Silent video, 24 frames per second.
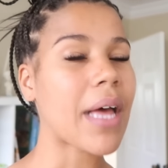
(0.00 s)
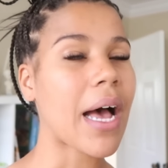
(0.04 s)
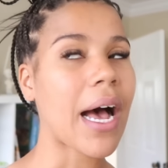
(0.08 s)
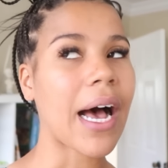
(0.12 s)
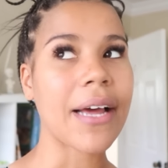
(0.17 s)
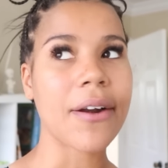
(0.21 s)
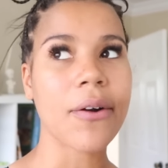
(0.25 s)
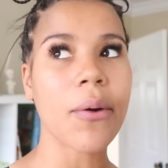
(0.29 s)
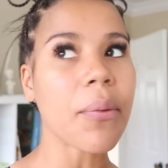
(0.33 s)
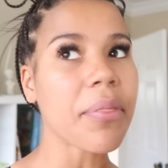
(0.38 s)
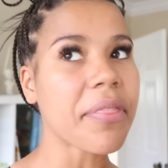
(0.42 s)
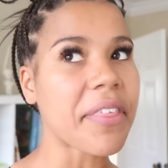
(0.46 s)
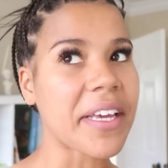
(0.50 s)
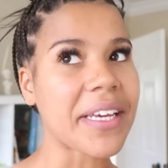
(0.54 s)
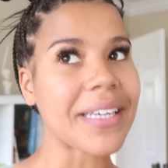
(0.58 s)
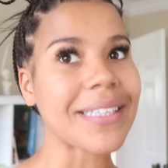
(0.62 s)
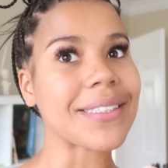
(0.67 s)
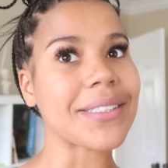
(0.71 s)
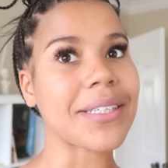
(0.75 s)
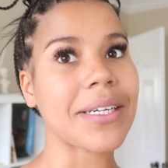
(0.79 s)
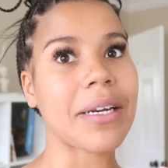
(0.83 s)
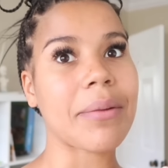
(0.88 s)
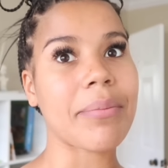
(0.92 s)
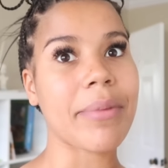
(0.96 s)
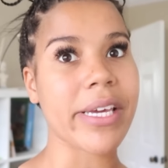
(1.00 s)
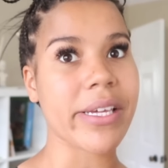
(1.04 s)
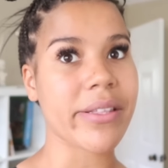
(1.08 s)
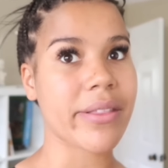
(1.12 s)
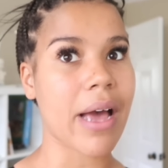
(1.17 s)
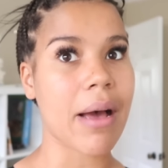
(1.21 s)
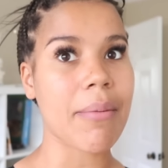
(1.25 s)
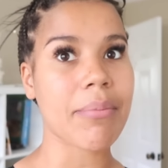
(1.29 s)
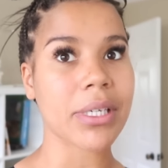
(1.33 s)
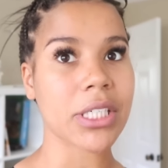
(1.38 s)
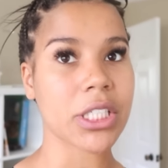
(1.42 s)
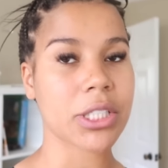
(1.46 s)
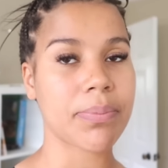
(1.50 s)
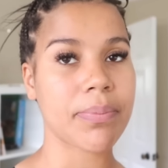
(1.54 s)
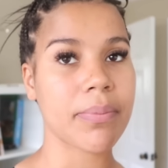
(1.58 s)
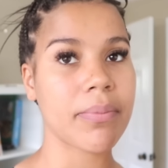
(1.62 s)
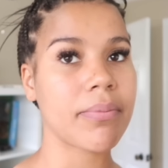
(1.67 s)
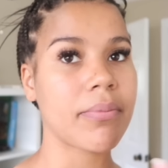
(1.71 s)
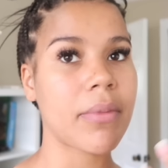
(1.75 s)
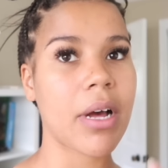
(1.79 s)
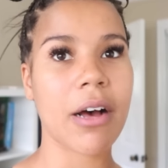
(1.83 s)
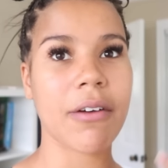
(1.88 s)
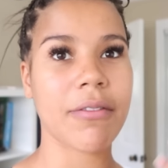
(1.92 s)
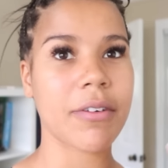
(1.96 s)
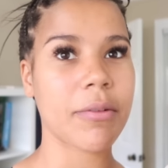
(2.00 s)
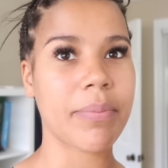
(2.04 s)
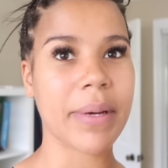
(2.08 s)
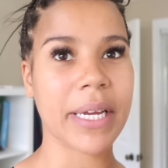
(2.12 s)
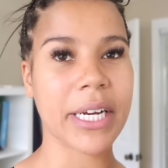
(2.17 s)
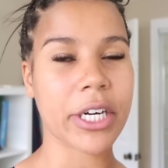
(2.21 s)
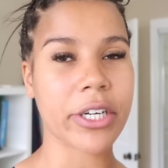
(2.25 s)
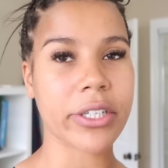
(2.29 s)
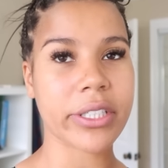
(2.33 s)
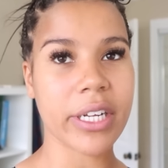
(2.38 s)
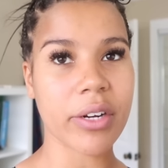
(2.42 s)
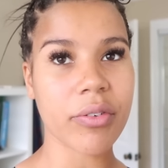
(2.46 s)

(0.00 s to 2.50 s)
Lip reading: I don't think it's gonna make that much of a bigger